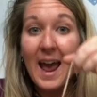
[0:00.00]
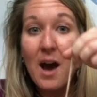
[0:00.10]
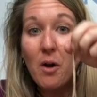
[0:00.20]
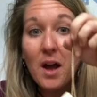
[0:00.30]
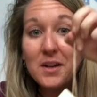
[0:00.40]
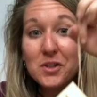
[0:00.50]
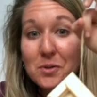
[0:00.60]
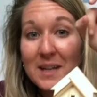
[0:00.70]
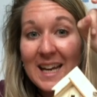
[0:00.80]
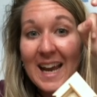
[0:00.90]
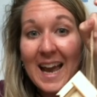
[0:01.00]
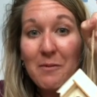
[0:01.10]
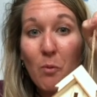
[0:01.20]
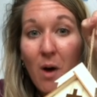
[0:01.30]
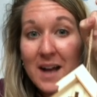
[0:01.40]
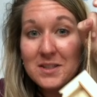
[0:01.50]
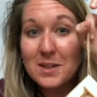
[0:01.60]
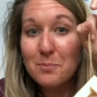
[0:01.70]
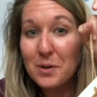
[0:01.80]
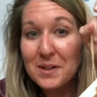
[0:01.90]
out on a tree and watch
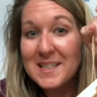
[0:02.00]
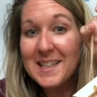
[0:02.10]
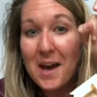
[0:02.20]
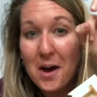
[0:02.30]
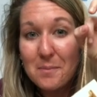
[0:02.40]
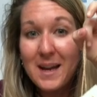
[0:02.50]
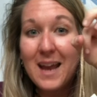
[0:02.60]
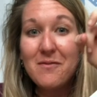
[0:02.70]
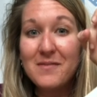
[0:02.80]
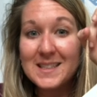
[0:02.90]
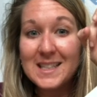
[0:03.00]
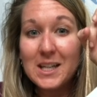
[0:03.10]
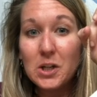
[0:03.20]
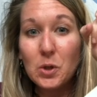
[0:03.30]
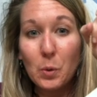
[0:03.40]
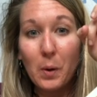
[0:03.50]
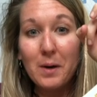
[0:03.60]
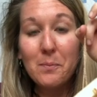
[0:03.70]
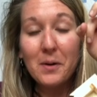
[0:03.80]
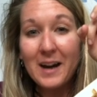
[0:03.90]
the birds come and visit your
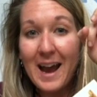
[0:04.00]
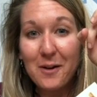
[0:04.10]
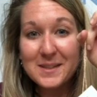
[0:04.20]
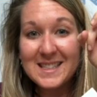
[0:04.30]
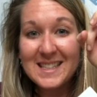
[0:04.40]
birdhouse,